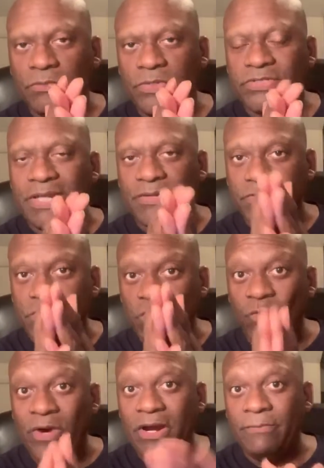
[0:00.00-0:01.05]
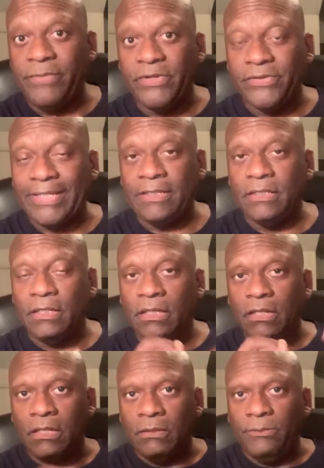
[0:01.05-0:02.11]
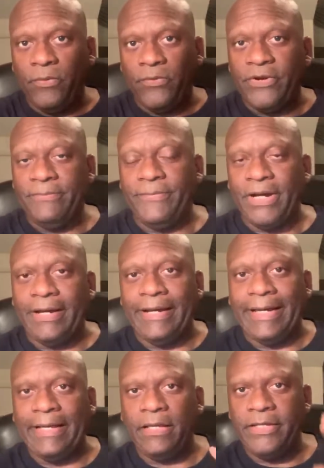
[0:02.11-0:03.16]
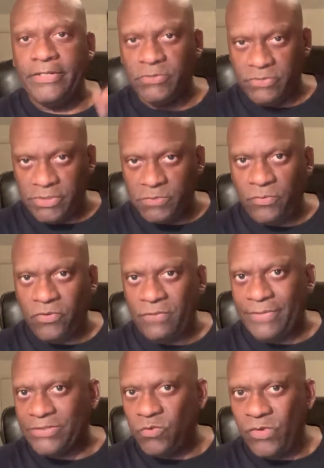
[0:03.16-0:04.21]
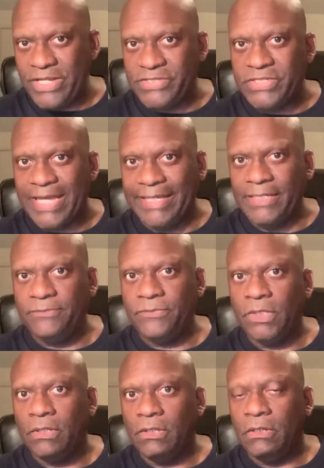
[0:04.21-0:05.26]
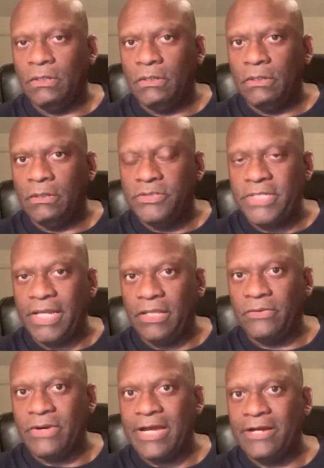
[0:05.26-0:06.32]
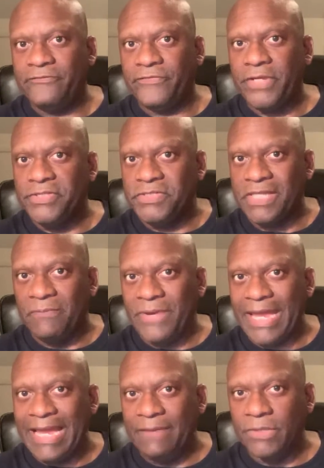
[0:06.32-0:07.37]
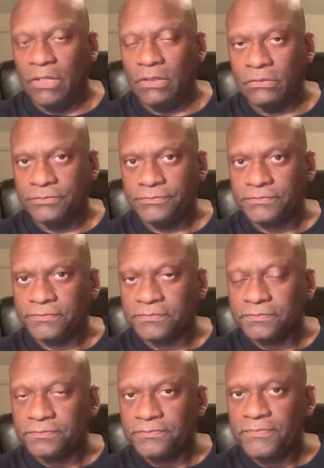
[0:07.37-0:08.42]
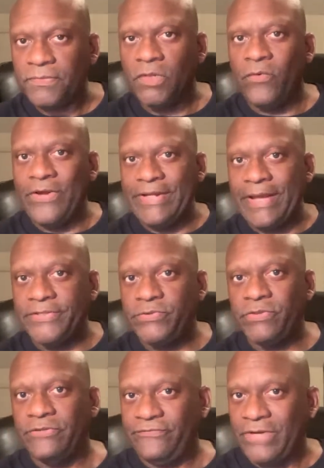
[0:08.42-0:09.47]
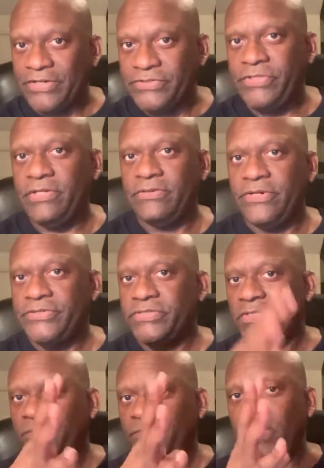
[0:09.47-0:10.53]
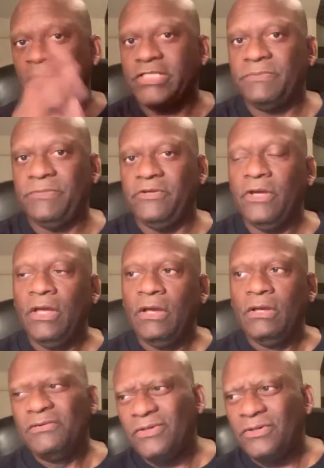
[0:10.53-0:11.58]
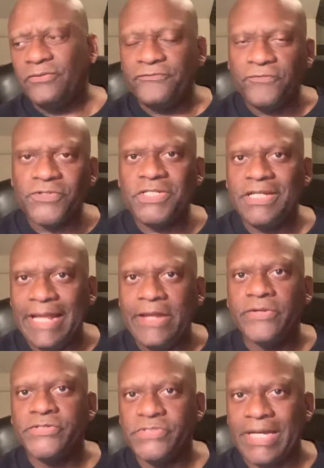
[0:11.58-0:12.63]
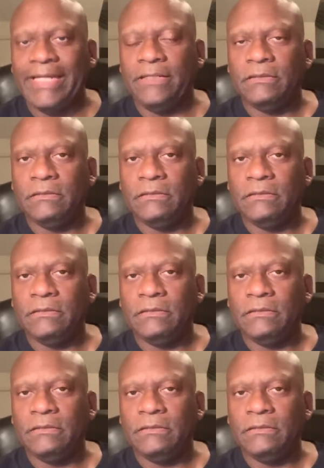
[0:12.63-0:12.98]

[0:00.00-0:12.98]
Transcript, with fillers: what is now the Square building, bordered by it is bordered by 22nd, Telegraph, and San Pablo, going down to where the Fox Theater is. It's approximately oh, 14 acre site.